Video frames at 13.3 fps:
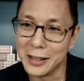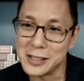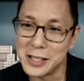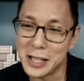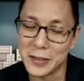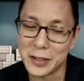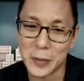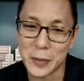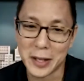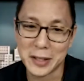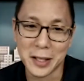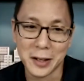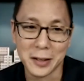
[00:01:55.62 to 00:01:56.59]
David, do you
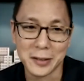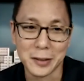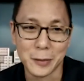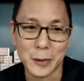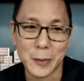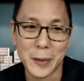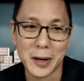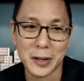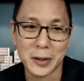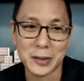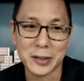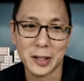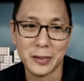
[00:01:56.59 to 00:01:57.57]
mind telling us a little bit about
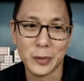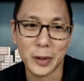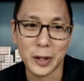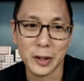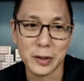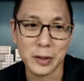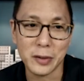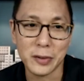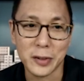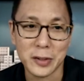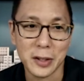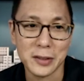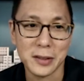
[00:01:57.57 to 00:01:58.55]
yourself and what you do
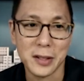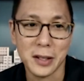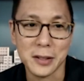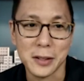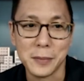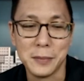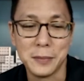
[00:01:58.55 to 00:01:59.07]
for Trusted Tech Team?